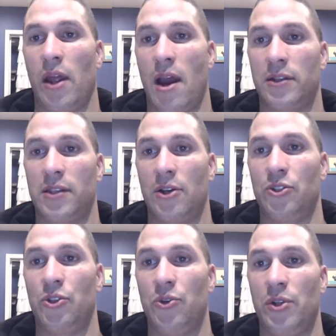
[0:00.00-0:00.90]
it's our
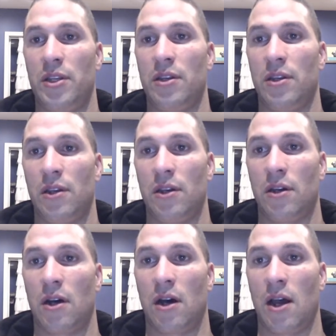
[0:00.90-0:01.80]
duty
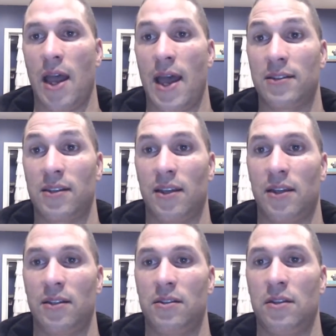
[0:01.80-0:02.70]
as
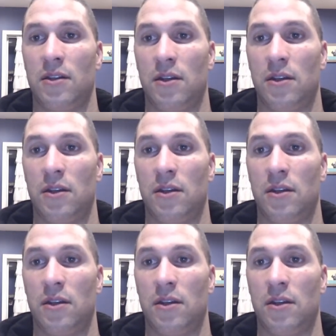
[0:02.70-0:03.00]
kids,